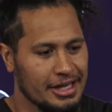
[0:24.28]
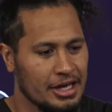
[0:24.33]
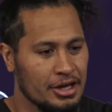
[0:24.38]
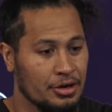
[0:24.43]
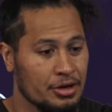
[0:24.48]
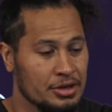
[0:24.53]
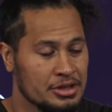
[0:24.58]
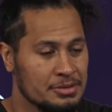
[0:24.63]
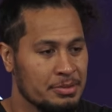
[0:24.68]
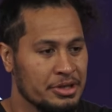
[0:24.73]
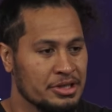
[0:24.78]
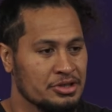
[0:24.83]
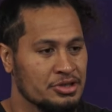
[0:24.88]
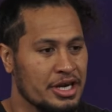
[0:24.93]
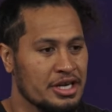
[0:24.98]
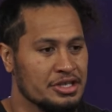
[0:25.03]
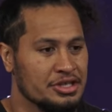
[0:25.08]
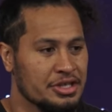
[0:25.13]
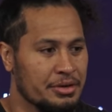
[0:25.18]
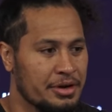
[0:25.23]
don't know, it's a big
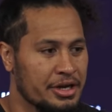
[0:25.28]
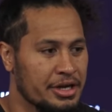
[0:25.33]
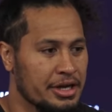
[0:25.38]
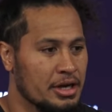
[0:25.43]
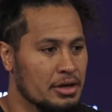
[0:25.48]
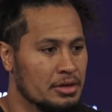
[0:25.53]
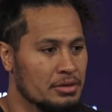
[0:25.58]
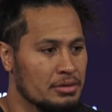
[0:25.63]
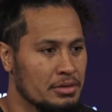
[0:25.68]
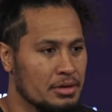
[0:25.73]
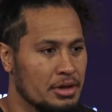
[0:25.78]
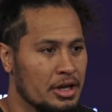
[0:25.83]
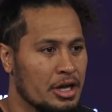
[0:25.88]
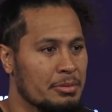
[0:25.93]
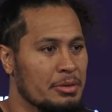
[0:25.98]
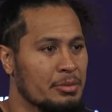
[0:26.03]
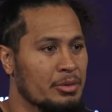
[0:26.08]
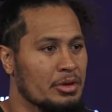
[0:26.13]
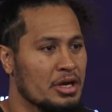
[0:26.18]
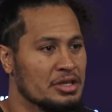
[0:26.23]
tragedy right now. A lot of
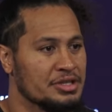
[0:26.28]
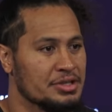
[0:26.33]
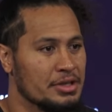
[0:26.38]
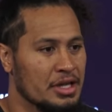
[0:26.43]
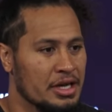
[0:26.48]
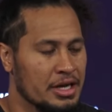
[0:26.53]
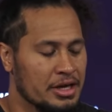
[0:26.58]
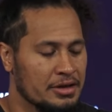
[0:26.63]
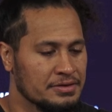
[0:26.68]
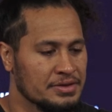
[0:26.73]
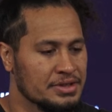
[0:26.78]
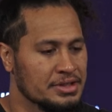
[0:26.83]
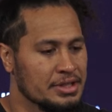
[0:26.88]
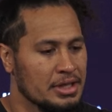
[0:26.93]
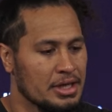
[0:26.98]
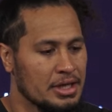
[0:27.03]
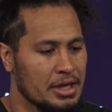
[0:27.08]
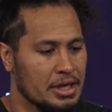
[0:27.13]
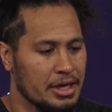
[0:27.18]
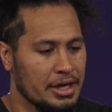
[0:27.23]
people lost their lives,
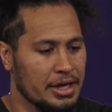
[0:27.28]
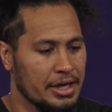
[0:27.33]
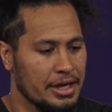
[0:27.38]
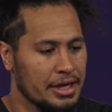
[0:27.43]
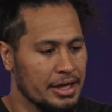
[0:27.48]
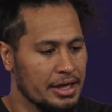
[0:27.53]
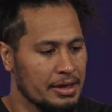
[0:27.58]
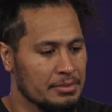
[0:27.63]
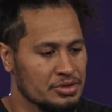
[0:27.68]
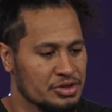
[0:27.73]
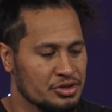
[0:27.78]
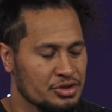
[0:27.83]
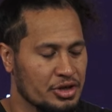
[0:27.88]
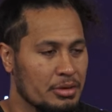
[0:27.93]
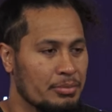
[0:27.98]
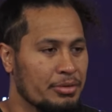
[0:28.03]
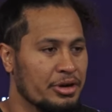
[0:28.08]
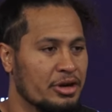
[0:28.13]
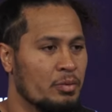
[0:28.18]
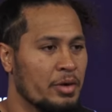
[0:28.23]
and I'm just trying
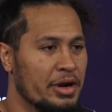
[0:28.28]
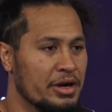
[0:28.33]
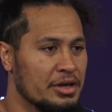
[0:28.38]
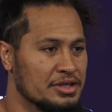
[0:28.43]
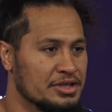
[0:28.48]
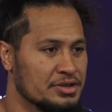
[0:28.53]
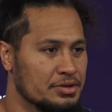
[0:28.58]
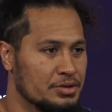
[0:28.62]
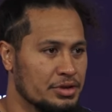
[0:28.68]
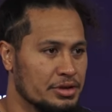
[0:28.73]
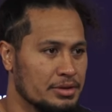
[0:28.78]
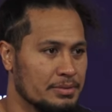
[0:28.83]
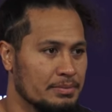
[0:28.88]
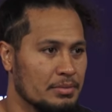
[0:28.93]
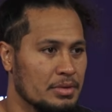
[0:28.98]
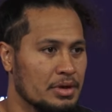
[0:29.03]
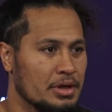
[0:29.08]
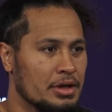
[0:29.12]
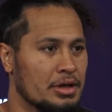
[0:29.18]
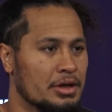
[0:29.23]
to bring awareness to it.
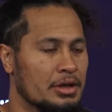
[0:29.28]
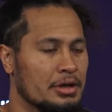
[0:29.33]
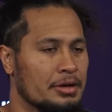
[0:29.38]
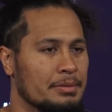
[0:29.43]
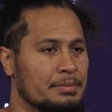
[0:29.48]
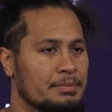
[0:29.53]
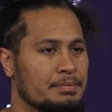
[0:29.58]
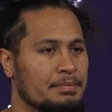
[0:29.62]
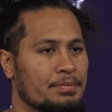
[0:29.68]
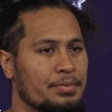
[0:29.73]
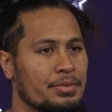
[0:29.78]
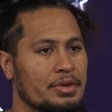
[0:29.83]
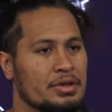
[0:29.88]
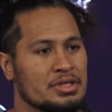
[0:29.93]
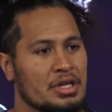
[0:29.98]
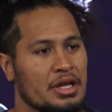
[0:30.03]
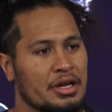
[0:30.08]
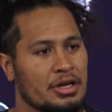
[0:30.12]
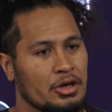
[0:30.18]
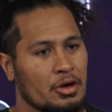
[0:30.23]
There's
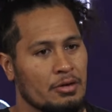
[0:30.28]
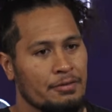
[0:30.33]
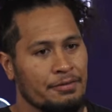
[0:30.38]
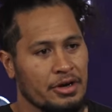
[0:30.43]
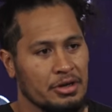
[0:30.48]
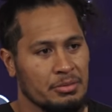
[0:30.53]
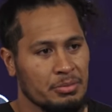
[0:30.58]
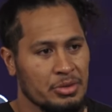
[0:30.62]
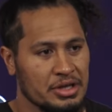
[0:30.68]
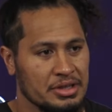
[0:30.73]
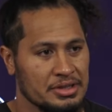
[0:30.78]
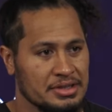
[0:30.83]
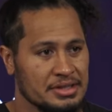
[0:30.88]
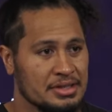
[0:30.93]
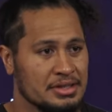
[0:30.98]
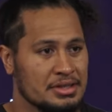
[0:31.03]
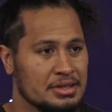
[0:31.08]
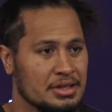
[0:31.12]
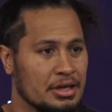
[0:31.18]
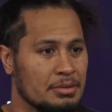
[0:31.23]
a lot of
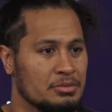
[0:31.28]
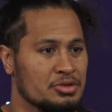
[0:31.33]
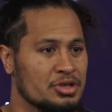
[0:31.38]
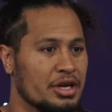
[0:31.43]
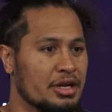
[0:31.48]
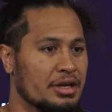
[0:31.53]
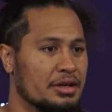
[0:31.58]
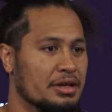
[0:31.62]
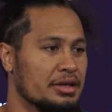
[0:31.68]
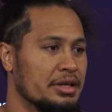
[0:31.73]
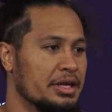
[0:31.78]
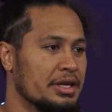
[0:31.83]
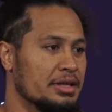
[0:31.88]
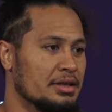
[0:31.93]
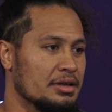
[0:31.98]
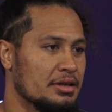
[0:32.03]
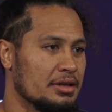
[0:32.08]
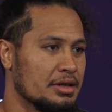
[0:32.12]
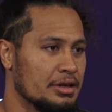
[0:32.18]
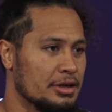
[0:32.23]
GoFundMes. I'm trying to get
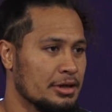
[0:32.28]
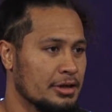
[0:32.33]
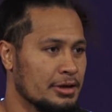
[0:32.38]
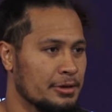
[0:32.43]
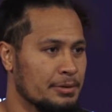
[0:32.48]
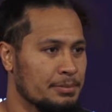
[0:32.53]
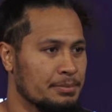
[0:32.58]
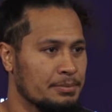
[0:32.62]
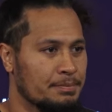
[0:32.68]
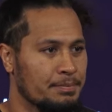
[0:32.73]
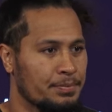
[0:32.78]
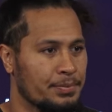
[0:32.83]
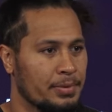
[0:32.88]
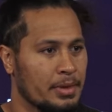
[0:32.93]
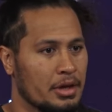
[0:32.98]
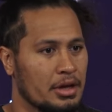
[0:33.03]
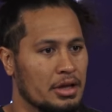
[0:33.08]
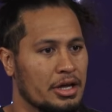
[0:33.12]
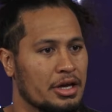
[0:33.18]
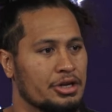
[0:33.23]
a
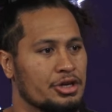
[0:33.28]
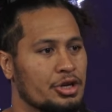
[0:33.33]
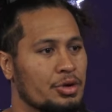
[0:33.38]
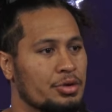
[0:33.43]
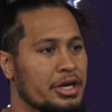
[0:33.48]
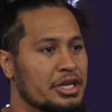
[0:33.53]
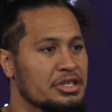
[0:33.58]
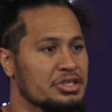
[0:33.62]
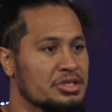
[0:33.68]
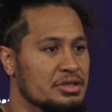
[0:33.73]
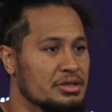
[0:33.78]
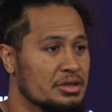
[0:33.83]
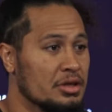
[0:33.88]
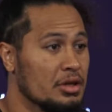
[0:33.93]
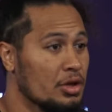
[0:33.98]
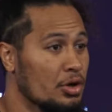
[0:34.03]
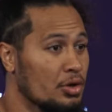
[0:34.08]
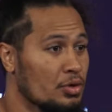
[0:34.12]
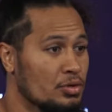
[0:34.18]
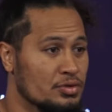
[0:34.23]
lot of donation,
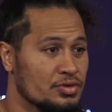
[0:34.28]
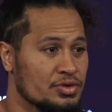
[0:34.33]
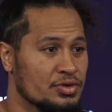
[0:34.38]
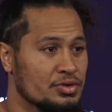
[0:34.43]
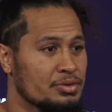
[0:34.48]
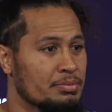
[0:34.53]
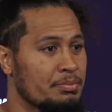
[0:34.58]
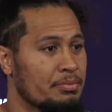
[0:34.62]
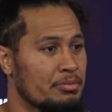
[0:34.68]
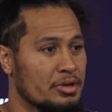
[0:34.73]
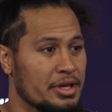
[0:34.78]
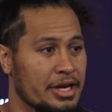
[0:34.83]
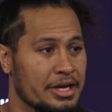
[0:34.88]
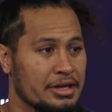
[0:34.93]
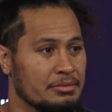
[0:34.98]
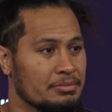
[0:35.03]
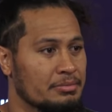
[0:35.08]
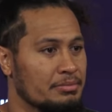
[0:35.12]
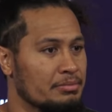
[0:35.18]
clothes, like